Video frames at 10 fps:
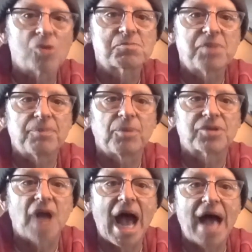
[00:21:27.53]
for most
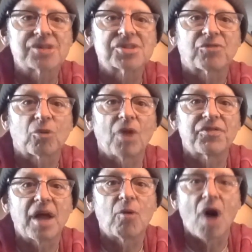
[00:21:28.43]
people to ask for
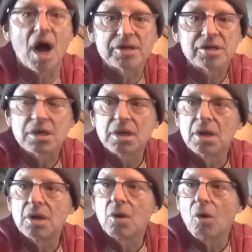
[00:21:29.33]
what they want.
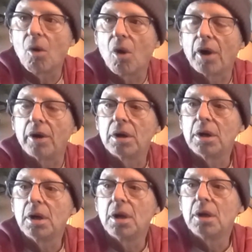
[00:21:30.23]

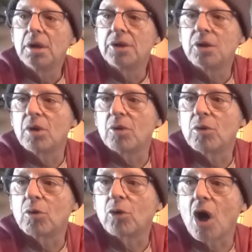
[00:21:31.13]
Or, you know, we,
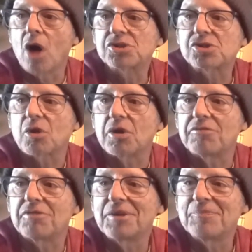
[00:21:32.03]
we're all
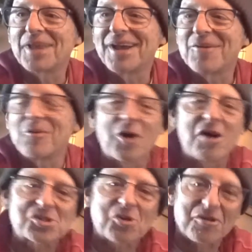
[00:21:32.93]
sort of
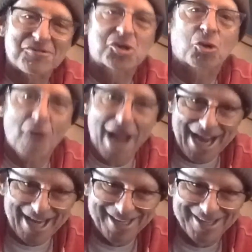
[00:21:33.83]
we're all sort of
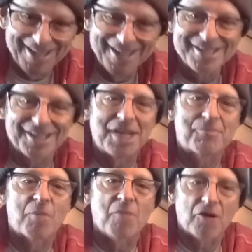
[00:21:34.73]
trained to
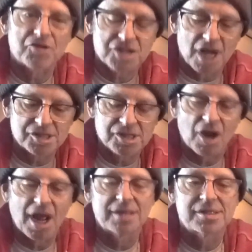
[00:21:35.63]
keep our mouth
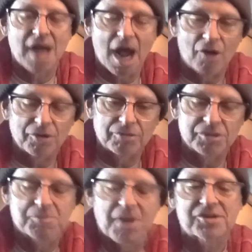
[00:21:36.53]
shut, our head
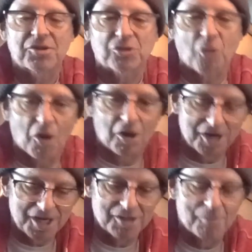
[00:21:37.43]
down, respect
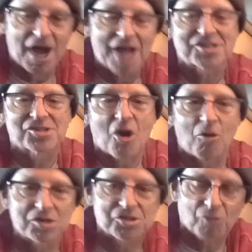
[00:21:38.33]
authority. The boss is
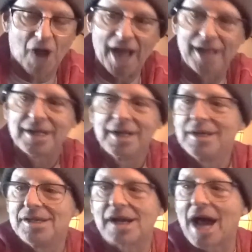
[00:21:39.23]
always right.
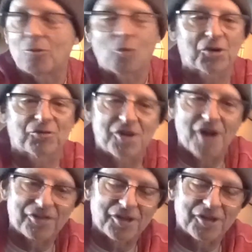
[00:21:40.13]
You got to work for